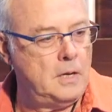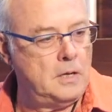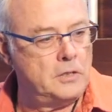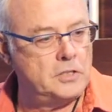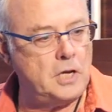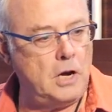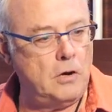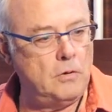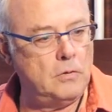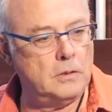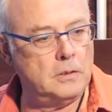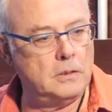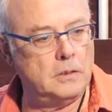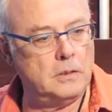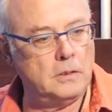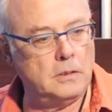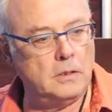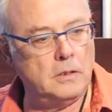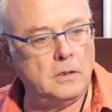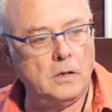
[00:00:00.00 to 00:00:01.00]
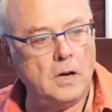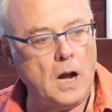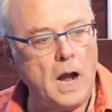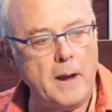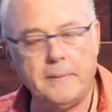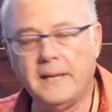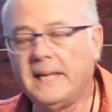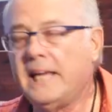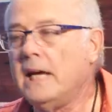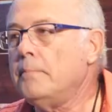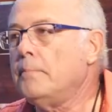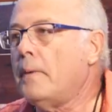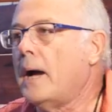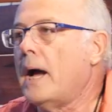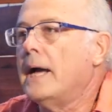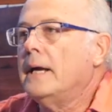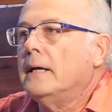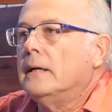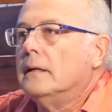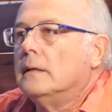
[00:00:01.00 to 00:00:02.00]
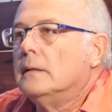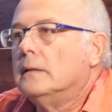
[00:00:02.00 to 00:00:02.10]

So I begin by